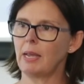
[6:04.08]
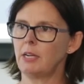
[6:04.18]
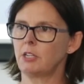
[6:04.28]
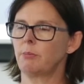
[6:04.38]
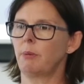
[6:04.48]
an
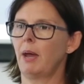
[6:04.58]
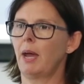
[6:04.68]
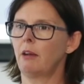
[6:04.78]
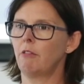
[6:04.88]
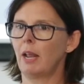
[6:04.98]
intimate
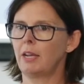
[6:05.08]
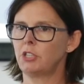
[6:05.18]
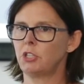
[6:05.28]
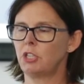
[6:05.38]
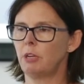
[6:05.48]
partner
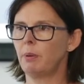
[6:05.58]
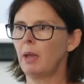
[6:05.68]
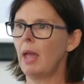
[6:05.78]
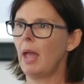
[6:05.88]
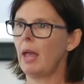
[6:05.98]
relationship
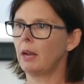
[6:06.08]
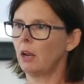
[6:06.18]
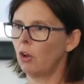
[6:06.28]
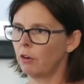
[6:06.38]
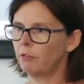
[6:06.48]
and a
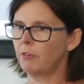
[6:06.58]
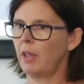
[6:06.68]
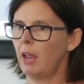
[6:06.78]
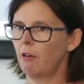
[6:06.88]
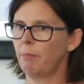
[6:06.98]
lot of
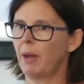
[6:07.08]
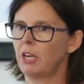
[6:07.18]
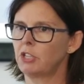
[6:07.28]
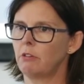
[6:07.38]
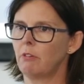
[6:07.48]

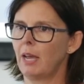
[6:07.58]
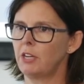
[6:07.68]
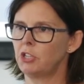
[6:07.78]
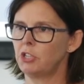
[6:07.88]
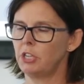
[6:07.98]
carer-patient
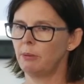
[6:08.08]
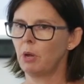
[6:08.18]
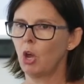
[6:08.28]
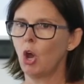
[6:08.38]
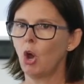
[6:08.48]
relationship.
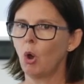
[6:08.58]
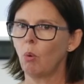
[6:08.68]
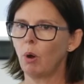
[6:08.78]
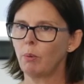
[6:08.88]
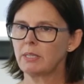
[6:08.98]

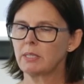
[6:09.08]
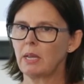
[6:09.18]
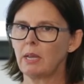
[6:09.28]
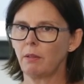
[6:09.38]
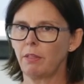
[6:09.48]
What we
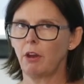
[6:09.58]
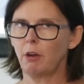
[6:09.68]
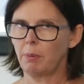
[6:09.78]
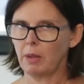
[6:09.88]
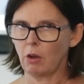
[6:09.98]
see in
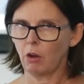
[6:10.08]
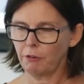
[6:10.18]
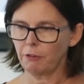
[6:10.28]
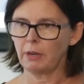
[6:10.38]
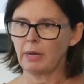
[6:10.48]
therapy
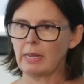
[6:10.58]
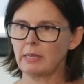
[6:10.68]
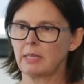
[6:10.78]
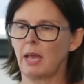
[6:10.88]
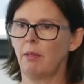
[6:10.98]
often
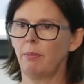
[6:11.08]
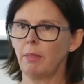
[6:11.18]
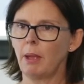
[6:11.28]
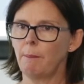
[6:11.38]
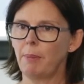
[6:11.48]
is that
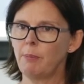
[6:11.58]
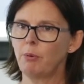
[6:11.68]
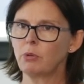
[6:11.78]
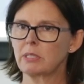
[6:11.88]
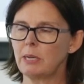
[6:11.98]

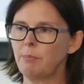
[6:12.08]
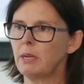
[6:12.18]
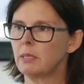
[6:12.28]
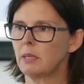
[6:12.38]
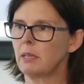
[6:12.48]
people slip
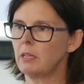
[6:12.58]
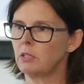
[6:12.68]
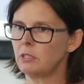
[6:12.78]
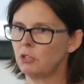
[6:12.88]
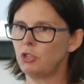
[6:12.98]
into
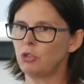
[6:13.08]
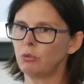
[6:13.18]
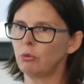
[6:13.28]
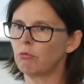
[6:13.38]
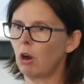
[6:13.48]
these
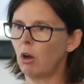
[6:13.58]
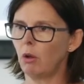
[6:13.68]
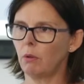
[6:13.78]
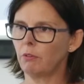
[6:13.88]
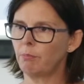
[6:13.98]
dual
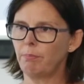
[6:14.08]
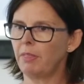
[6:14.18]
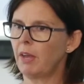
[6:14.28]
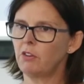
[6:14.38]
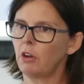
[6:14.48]
roles,
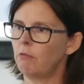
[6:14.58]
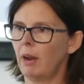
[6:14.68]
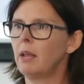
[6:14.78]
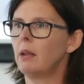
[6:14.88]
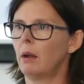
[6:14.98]
but they don't
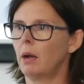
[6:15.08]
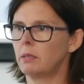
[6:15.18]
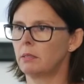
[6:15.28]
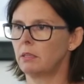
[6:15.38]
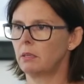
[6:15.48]

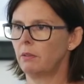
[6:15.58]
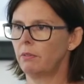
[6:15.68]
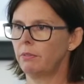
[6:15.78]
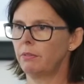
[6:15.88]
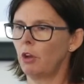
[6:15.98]
recognise it.
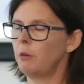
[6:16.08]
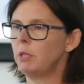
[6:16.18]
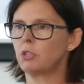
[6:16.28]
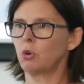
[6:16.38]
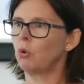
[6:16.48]

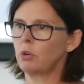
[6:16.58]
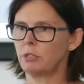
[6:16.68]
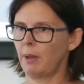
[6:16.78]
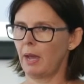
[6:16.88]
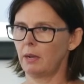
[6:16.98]
Nobody's
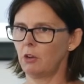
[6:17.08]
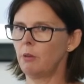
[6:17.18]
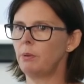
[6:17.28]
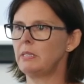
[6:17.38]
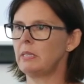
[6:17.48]
talked about it.
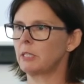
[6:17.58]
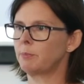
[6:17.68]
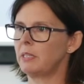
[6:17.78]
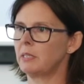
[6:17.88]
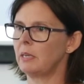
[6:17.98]
Nobody's
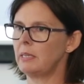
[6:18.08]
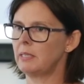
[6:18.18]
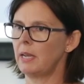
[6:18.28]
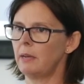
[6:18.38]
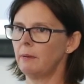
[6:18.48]
explicitly
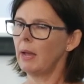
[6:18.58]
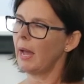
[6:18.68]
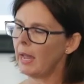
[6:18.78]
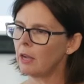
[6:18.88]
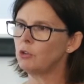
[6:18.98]
said,
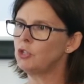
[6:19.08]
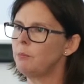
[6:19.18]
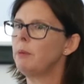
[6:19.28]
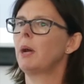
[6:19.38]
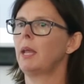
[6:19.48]
hey, could
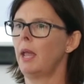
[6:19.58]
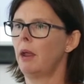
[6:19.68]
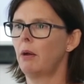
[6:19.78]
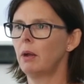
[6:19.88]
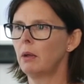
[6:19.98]
you be my
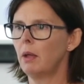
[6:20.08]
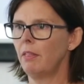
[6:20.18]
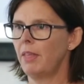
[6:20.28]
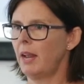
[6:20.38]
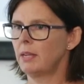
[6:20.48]
carer?
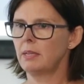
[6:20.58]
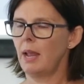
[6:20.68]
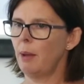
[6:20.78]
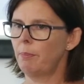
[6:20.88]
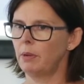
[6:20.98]
That
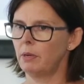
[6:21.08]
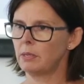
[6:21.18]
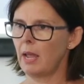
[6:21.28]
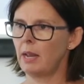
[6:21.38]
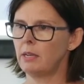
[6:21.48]
hasn't
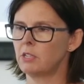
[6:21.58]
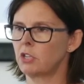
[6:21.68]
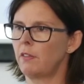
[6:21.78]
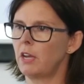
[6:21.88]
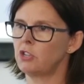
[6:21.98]
happened. And
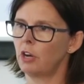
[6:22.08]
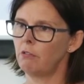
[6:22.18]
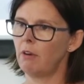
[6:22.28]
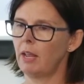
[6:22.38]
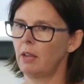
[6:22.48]
so they
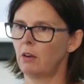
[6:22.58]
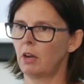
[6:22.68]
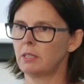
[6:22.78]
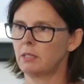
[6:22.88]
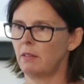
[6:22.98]
don't
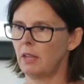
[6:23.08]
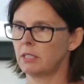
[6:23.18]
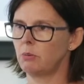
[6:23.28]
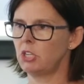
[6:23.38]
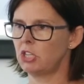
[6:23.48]
recognise that they're
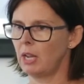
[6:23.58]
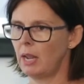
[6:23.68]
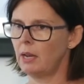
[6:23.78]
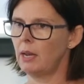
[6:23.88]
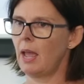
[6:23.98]
switching
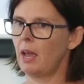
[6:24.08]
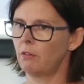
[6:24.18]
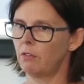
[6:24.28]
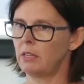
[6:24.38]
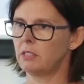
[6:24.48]
in and out
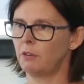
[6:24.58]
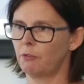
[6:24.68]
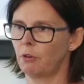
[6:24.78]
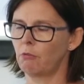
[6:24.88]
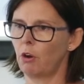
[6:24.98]
of these
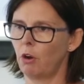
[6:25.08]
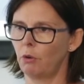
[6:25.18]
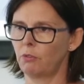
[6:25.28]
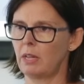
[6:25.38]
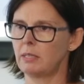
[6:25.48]
different
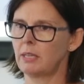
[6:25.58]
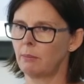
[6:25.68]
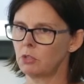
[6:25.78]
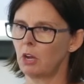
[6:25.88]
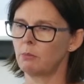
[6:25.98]
roles, and
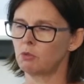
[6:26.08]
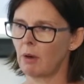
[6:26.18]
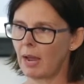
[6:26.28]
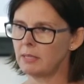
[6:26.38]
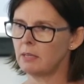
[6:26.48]
sometimes
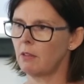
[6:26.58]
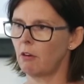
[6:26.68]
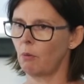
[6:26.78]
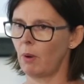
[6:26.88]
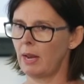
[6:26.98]
raising
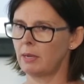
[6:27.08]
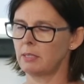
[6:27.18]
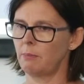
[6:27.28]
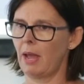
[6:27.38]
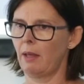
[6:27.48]
their
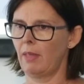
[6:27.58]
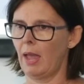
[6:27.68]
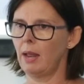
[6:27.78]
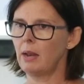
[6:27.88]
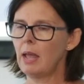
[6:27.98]
awareness about
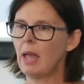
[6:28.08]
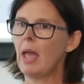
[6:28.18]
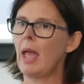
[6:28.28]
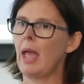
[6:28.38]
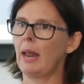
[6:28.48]
that
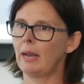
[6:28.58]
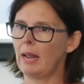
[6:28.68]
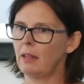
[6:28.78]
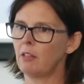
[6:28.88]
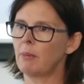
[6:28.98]
and
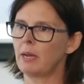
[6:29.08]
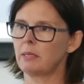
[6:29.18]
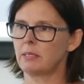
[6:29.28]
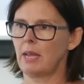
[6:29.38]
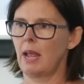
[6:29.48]
letting them
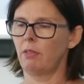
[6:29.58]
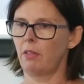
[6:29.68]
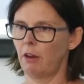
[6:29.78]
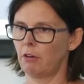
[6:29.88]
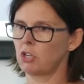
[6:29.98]
understand
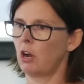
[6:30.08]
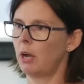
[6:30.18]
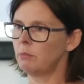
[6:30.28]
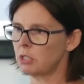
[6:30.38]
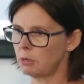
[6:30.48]
that there are
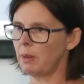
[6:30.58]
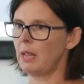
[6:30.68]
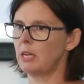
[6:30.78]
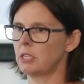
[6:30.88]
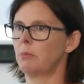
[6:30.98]
times to
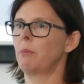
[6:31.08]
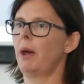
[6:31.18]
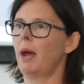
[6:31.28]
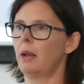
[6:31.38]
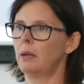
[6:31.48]
be intimate
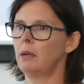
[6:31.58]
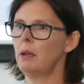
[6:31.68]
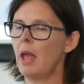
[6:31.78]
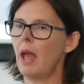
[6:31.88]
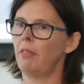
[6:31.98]
partner
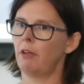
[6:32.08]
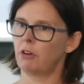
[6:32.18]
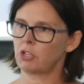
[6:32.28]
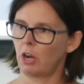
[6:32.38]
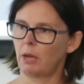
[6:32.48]
and there
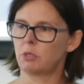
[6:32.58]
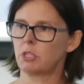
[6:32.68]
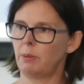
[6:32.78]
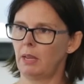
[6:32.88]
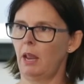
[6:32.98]
are times
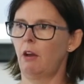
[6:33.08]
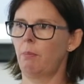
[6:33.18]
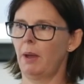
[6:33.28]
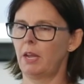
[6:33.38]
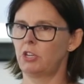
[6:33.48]
to be
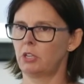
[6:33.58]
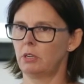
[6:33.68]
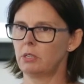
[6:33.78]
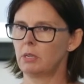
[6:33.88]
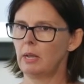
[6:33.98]

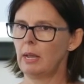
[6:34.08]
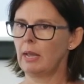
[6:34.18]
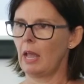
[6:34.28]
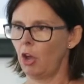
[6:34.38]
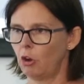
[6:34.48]
carer-patient
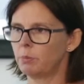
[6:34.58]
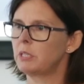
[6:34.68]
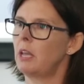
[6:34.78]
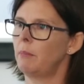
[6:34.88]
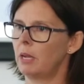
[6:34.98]

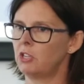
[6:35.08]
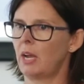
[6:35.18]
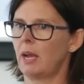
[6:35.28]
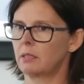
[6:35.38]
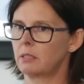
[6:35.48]
helps them
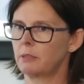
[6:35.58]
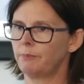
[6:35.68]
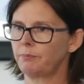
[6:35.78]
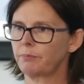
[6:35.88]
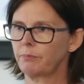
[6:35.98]
adjust.
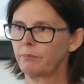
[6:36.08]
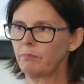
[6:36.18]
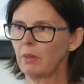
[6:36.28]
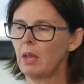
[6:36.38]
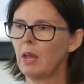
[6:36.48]

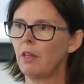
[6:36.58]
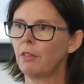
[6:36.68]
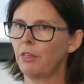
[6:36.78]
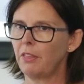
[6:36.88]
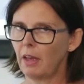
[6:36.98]

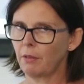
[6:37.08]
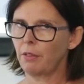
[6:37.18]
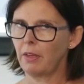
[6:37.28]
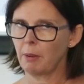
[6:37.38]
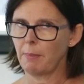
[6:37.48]
The other
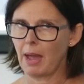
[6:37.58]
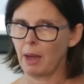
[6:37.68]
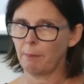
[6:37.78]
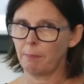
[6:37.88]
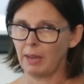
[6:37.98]
thing
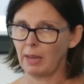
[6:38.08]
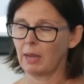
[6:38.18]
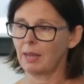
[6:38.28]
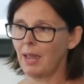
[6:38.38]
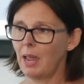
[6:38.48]
about
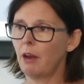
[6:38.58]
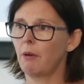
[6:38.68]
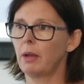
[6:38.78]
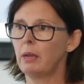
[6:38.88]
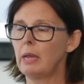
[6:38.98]
being a
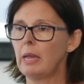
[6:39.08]
carer,